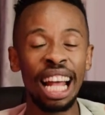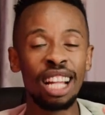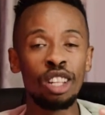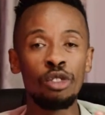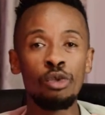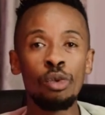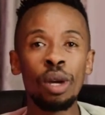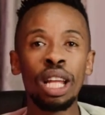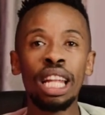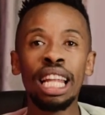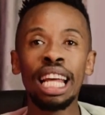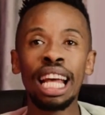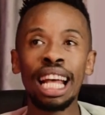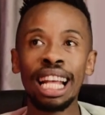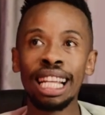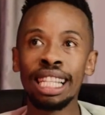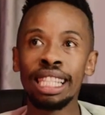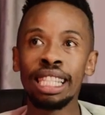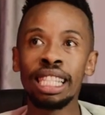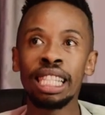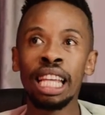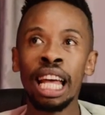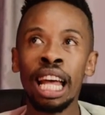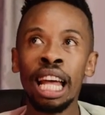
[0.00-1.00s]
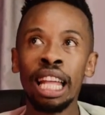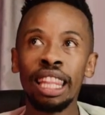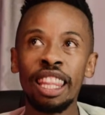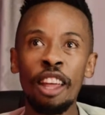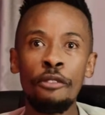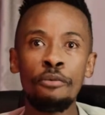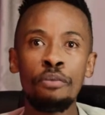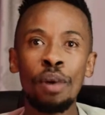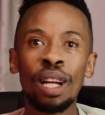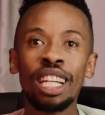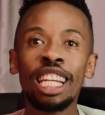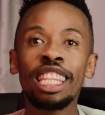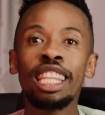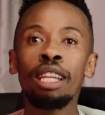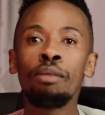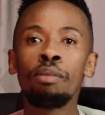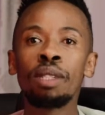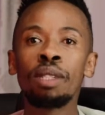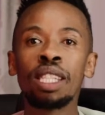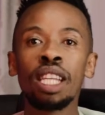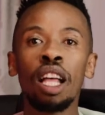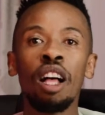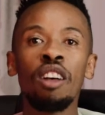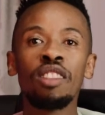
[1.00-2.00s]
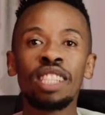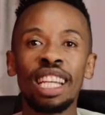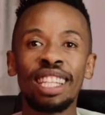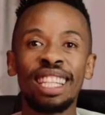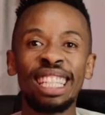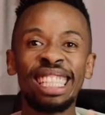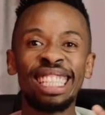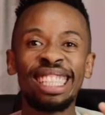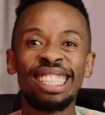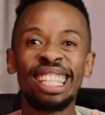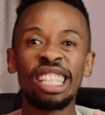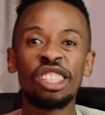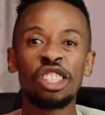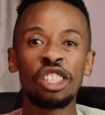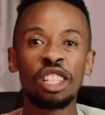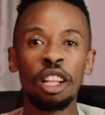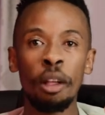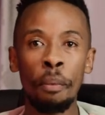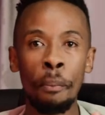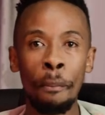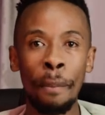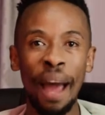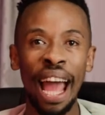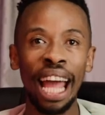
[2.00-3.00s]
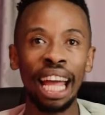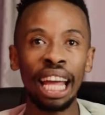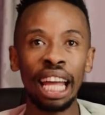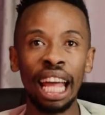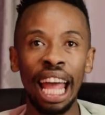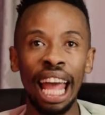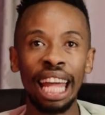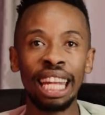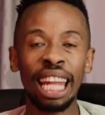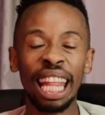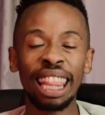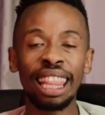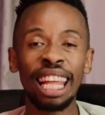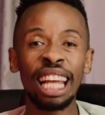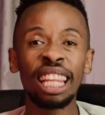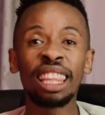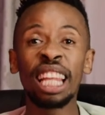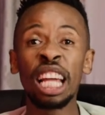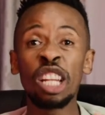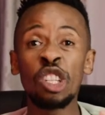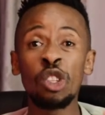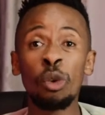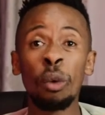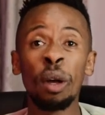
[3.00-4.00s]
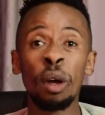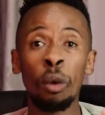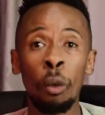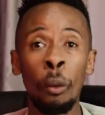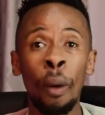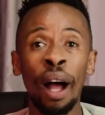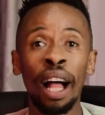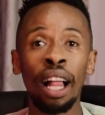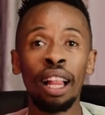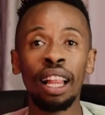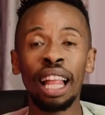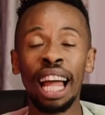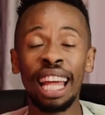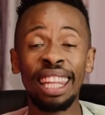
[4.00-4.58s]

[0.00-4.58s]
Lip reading: It really is, they branded themselves as a digital bank, and I think they're doing well.